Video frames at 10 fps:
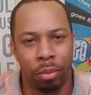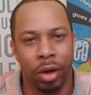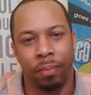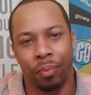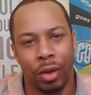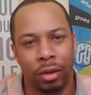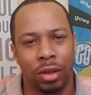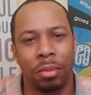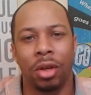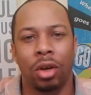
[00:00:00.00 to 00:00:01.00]
But
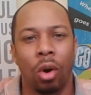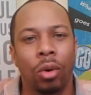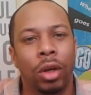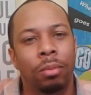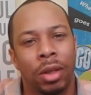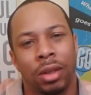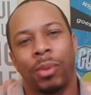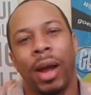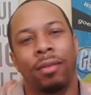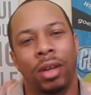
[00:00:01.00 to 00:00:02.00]
some of the coding, because
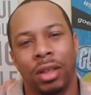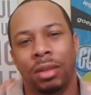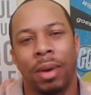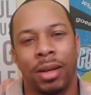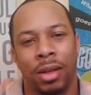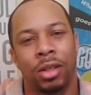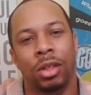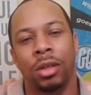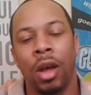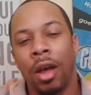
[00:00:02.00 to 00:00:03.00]
I'm going to have
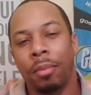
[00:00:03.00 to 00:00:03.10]
customization,